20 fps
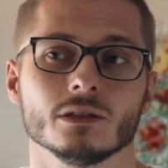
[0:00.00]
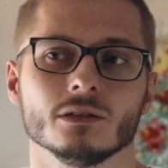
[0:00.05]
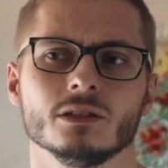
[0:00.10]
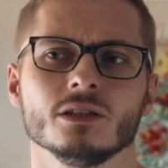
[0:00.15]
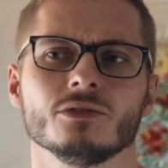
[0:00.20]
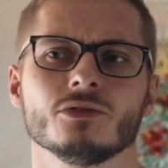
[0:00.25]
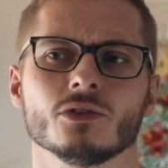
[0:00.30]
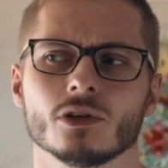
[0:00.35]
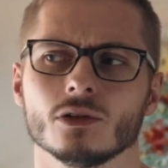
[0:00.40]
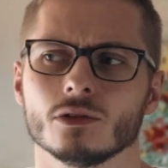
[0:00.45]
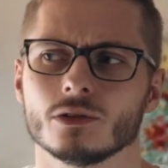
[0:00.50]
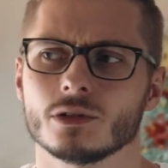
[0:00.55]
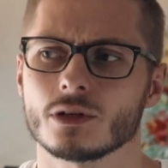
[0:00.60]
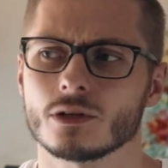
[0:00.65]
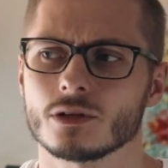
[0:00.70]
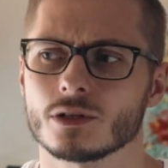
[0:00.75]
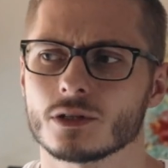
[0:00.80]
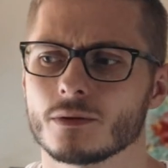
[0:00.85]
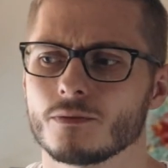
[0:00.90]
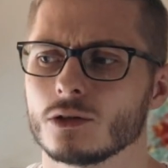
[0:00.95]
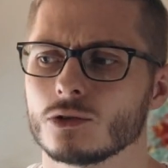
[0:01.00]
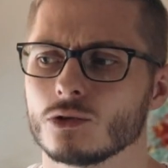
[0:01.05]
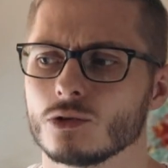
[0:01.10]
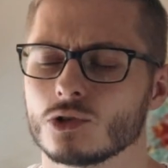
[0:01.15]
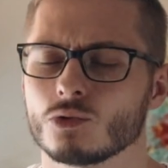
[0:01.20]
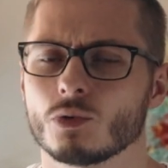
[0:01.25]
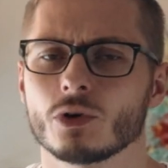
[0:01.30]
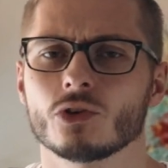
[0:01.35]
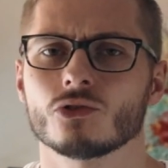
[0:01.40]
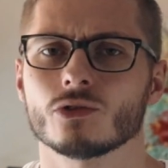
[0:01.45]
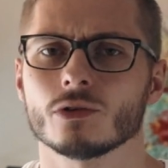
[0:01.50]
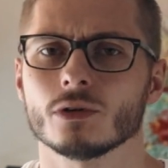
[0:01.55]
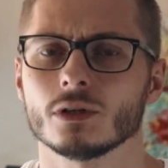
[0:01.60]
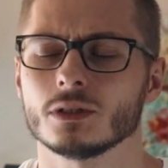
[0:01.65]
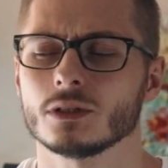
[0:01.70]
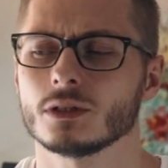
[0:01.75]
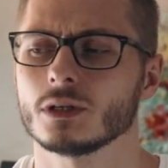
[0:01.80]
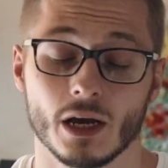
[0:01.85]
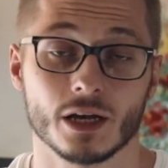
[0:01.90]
difficulties to switch to it,